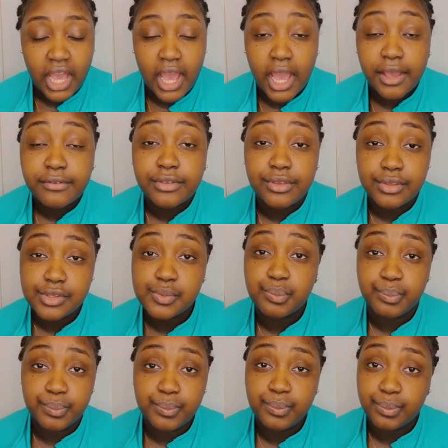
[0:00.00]
I have
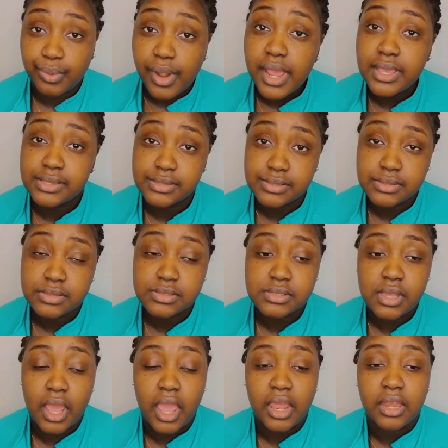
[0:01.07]
huge
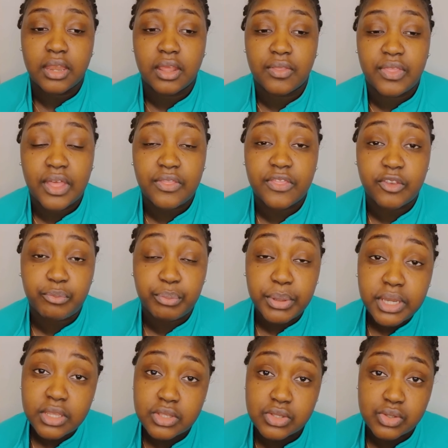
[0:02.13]
breasts and that they've
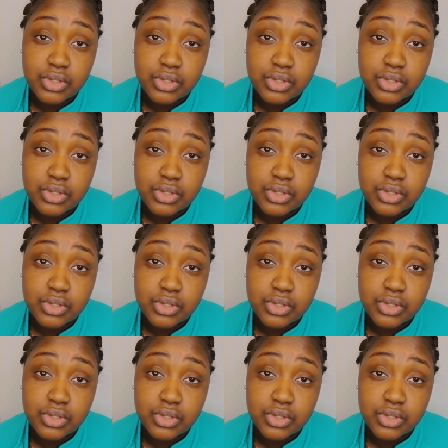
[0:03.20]
been a